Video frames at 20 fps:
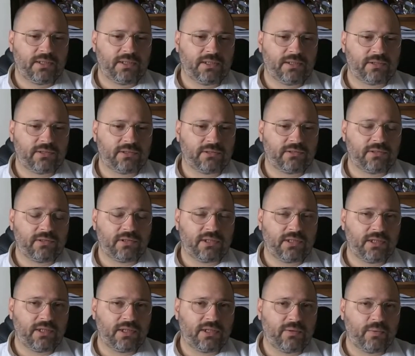So
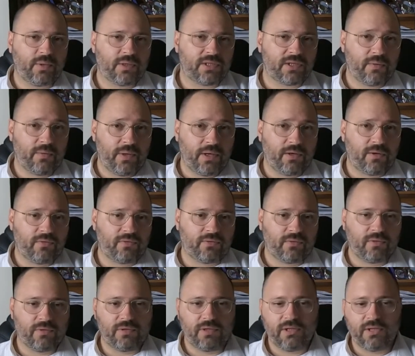Turkey was aware of
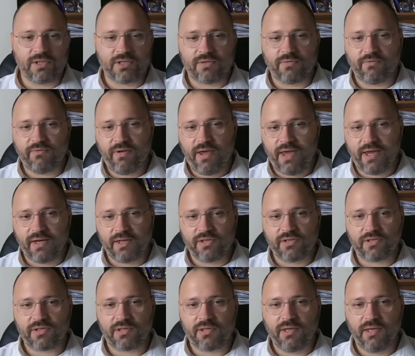all these
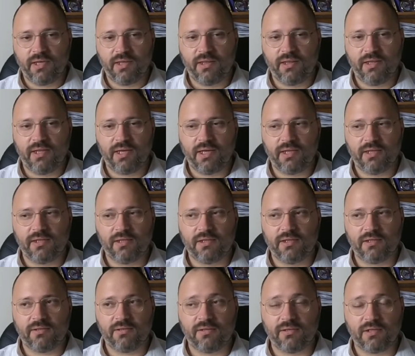facts, and
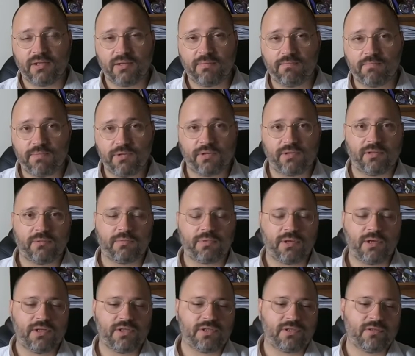then Turkey put the
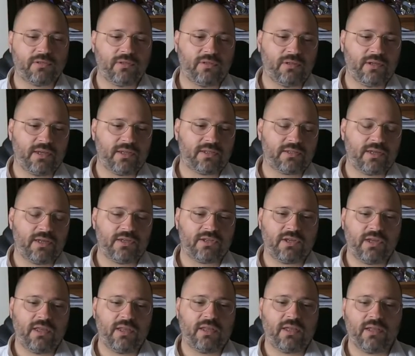pressure on the United States,
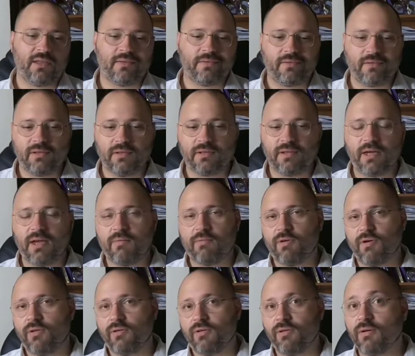saying that, look, I'm
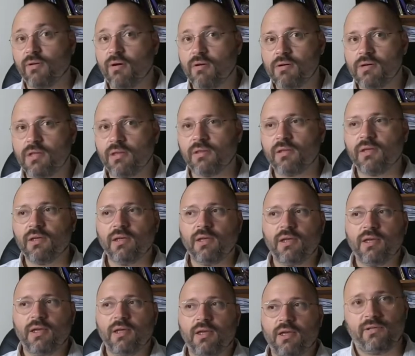going to go in
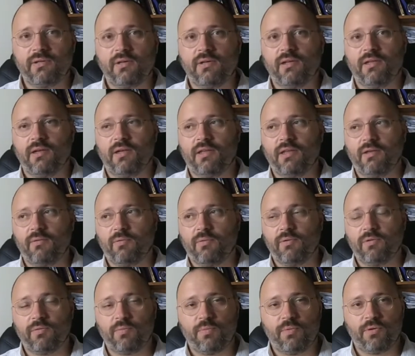territory and I'm
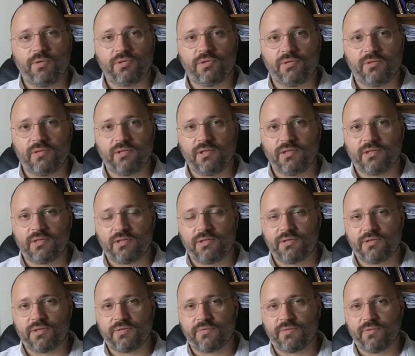going to purge all these
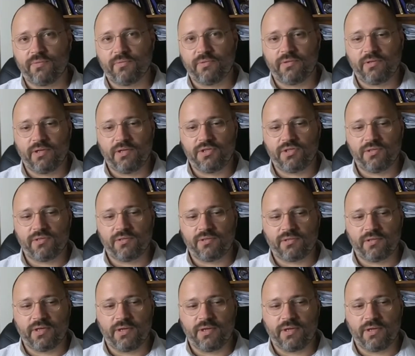terrorists from the region.